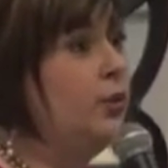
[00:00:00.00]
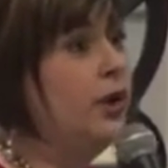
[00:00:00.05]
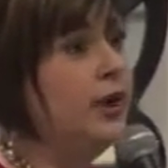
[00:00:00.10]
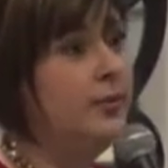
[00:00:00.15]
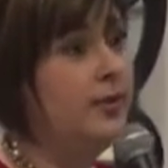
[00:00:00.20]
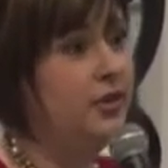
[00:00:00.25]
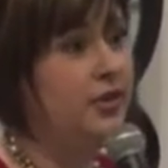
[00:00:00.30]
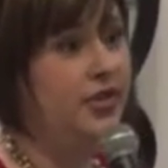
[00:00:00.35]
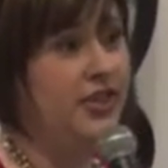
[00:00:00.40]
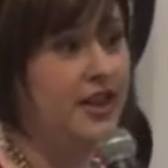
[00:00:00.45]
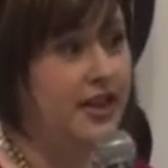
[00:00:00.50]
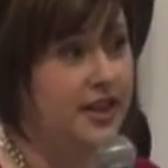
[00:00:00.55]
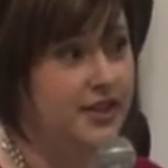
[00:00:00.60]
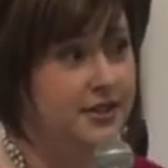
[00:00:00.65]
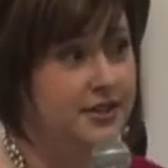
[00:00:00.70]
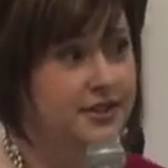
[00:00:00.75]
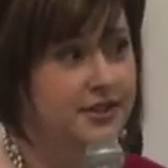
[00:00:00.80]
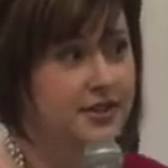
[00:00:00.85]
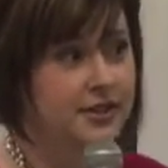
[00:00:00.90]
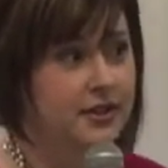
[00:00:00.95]
What about
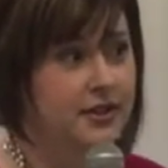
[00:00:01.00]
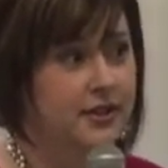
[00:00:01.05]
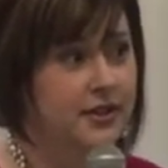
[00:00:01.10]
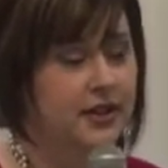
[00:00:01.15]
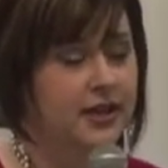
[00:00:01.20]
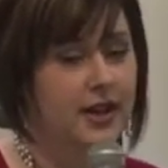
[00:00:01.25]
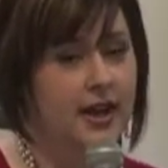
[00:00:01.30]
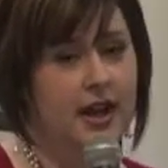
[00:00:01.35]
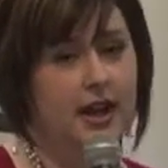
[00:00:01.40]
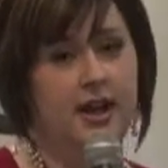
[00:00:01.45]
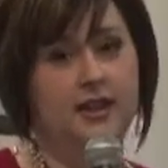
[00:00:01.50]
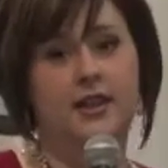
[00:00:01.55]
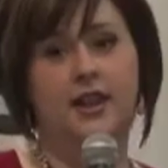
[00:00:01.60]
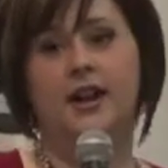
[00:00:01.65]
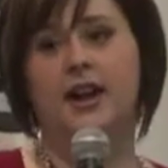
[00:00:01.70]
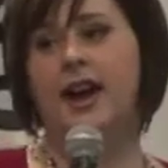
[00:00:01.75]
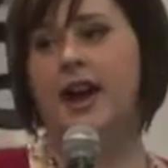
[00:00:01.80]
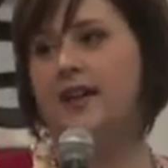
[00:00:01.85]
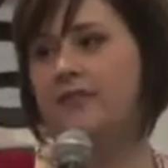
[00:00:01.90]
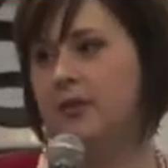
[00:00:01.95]
this? And
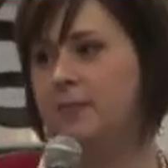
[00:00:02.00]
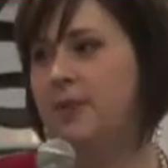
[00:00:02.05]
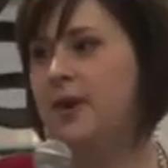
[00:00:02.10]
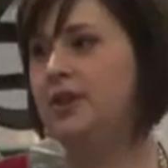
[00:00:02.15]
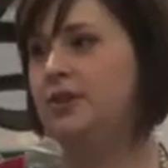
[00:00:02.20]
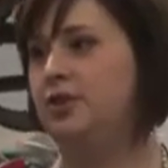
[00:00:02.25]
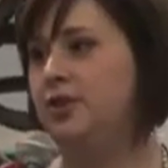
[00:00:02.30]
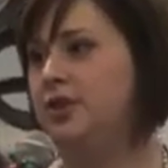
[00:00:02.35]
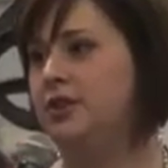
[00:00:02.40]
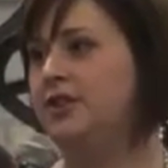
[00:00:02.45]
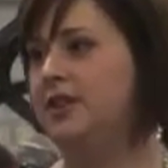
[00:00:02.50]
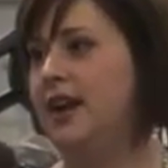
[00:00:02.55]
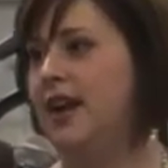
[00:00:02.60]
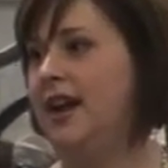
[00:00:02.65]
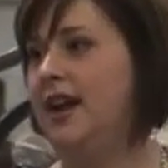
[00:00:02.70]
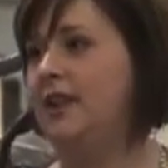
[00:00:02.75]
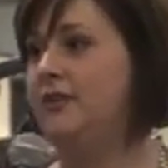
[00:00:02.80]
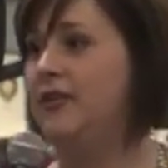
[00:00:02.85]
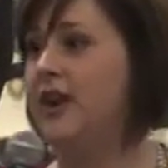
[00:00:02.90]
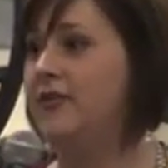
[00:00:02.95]
then I have the pictures that
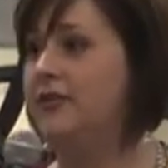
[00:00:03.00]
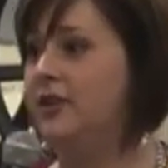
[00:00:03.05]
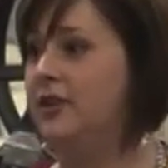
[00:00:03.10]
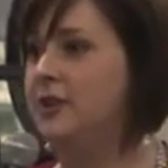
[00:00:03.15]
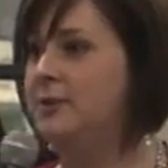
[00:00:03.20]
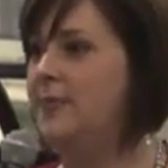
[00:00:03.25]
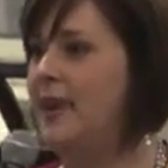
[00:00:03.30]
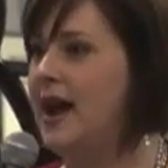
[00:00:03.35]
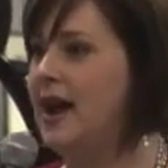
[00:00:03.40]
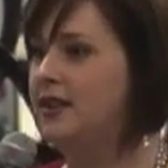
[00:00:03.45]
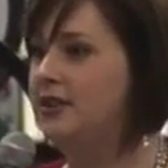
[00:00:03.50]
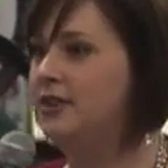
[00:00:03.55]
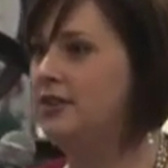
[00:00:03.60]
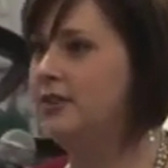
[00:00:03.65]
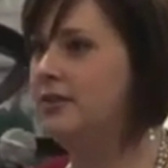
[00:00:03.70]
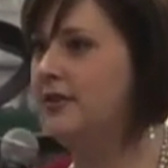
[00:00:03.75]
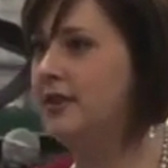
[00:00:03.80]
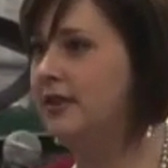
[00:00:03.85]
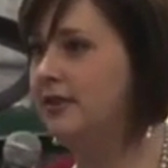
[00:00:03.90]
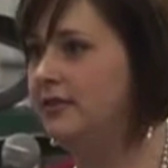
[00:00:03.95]
I can reference back
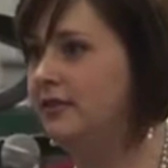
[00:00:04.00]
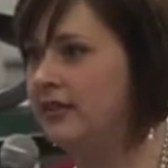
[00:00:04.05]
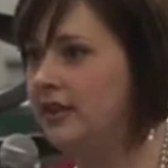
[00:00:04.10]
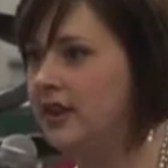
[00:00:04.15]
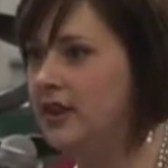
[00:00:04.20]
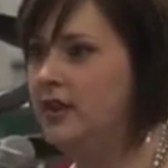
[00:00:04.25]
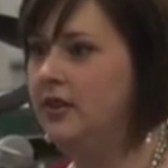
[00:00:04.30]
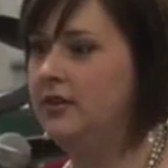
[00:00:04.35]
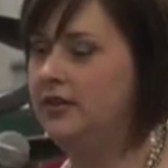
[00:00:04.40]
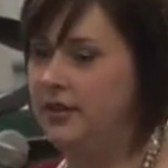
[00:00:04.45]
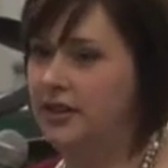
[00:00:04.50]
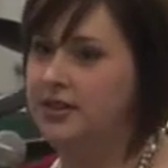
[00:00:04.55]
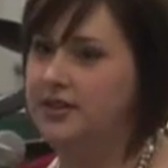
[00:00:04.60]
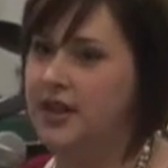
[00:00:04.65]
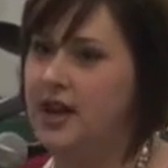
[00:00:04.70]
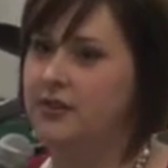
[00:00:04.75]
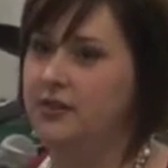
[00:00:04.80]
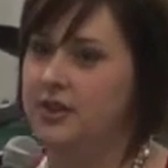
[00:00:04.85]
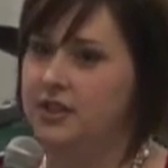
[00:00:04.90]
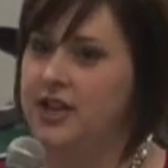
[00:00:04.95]
to and
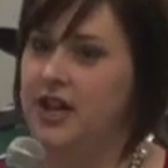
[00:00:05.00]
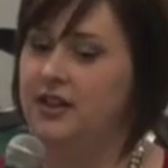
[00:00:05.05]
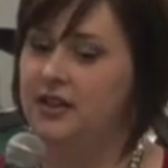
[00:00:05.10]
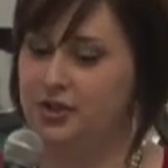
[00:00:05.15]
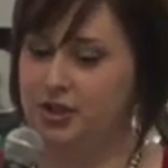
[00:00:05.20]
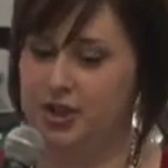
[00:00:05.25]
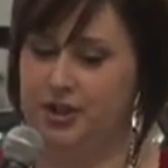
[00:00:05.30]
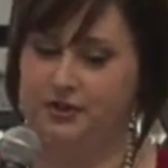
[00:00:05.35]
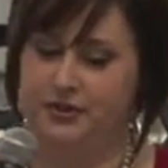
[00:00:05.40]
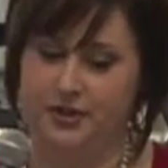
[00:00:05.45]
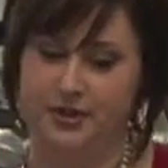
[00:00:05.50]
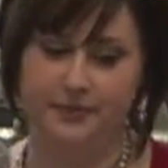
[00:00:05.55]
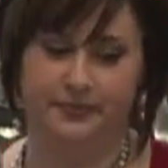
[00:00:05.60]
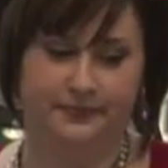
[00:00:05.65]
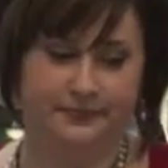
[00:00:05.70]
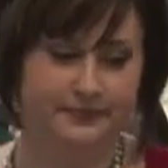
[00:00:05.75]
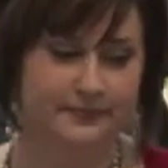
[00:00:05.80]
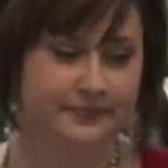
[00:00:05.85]
sound intelligent.